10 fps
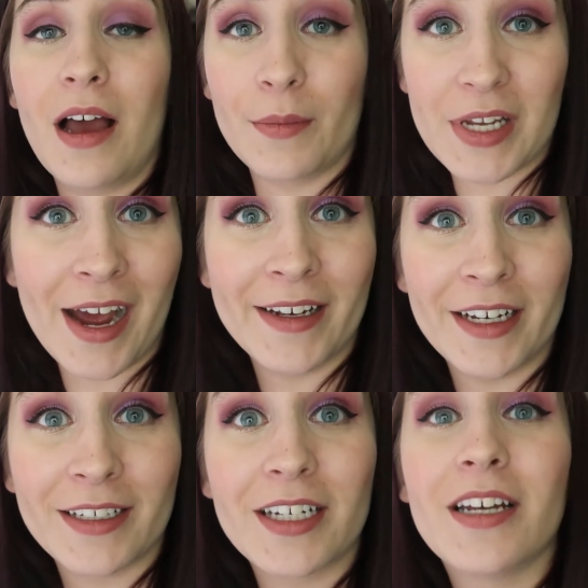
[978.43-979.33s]
I'm
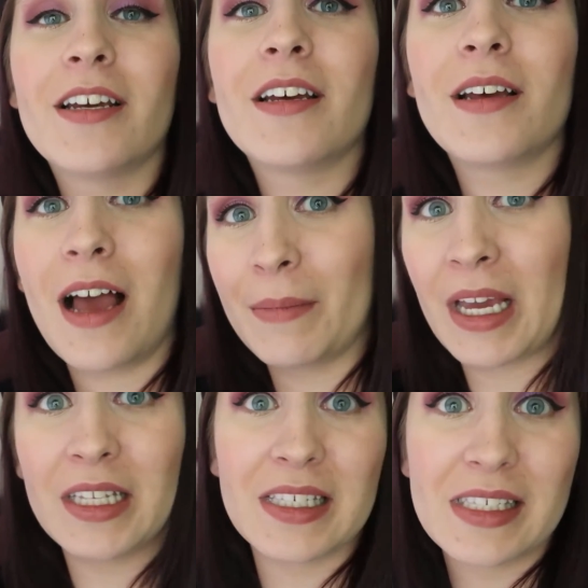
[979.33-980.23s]
tired. I'm
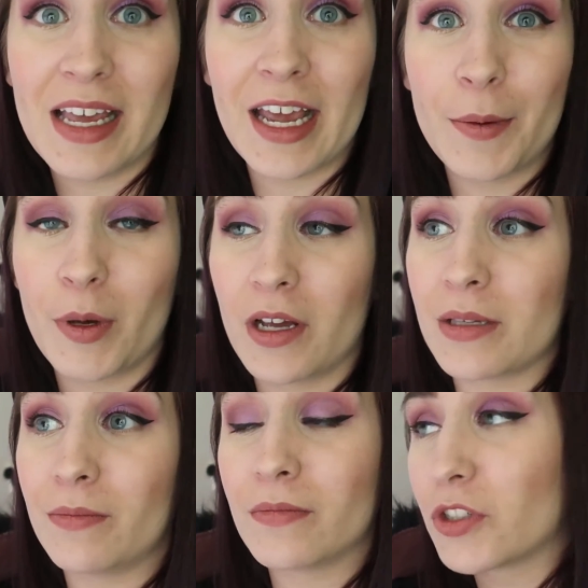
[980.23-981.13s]
getting sick
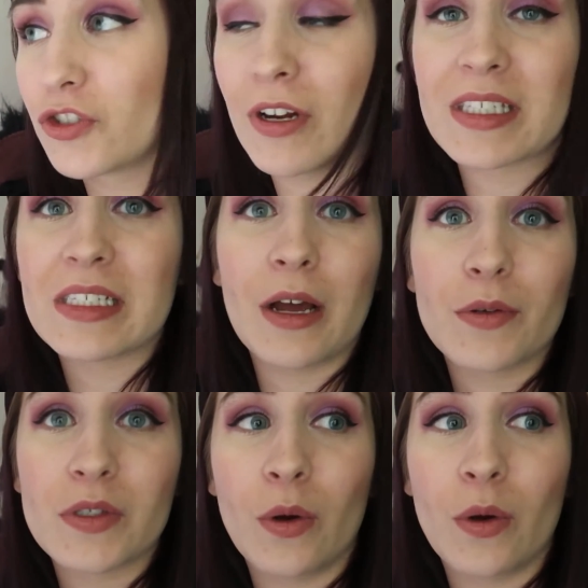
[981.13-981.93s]
because I'm stressed out.